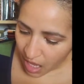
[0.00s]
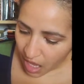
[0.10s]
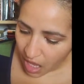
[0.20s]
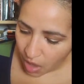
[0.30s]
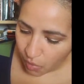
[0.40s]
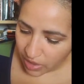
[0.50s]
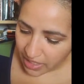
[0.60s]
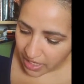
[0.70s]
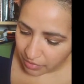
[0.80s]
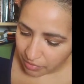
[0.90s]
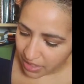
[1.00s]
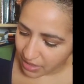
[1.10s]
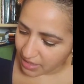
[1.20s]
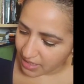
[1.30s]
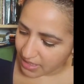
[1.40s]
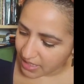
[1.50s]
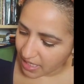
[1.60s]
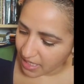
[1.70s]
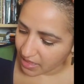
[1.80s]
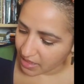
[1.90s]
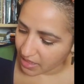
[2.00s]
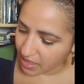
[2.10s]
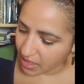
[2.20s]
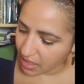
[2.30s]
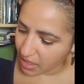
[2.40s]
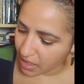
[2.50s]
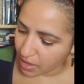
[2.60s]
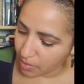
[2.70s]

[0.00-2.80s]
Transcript: Uh, one can read this in the